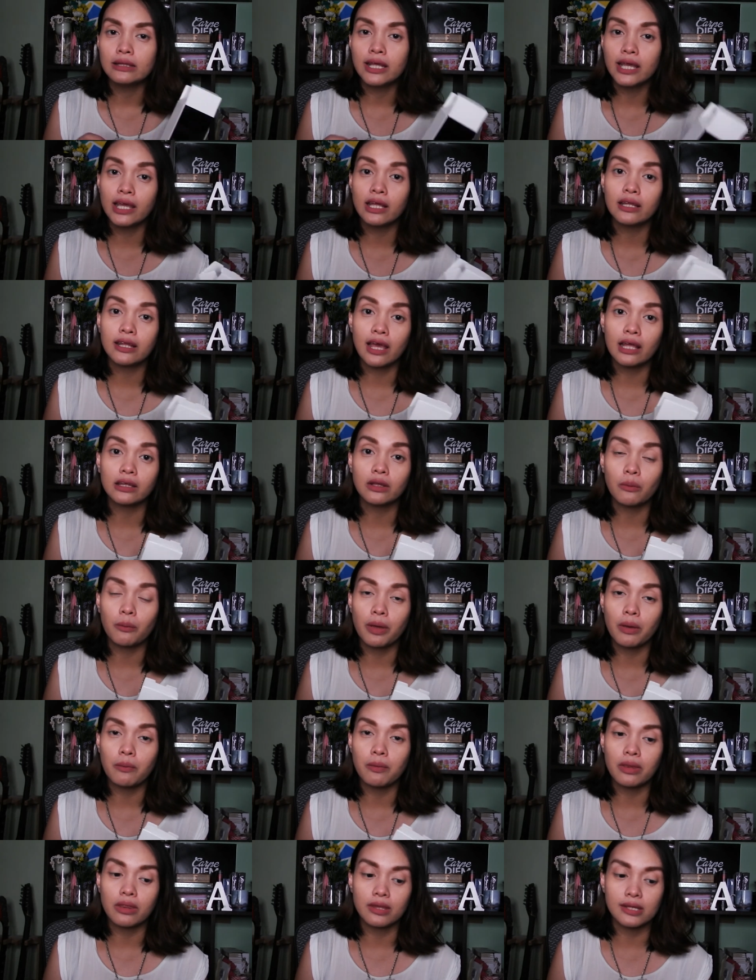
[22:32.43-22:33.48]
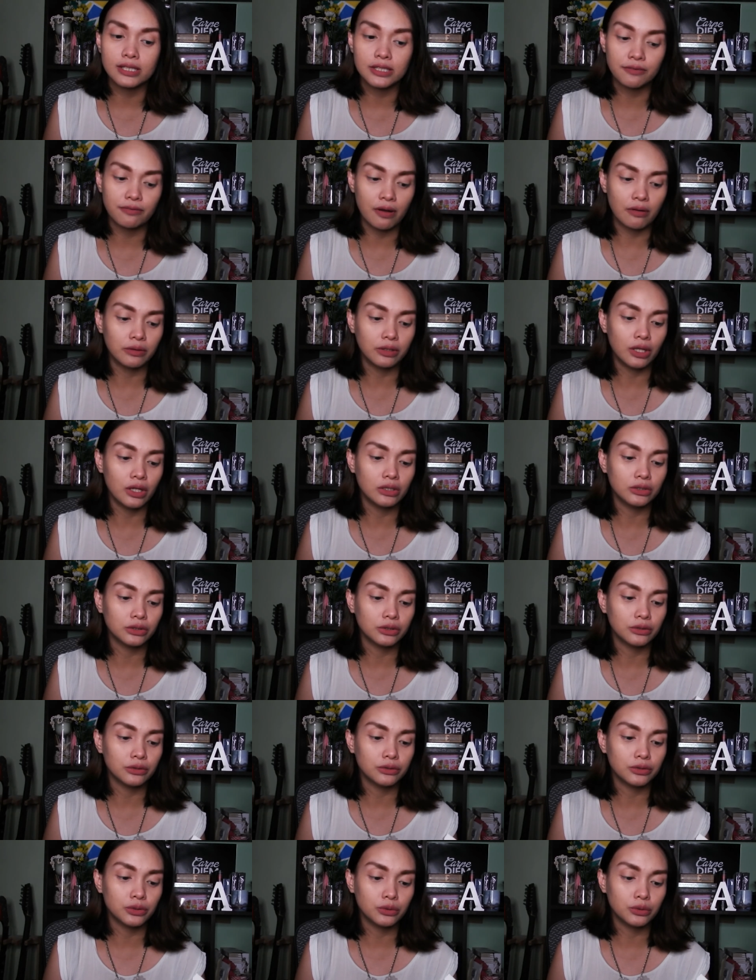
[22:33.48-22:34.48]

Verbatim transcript: they can get away with this foundation.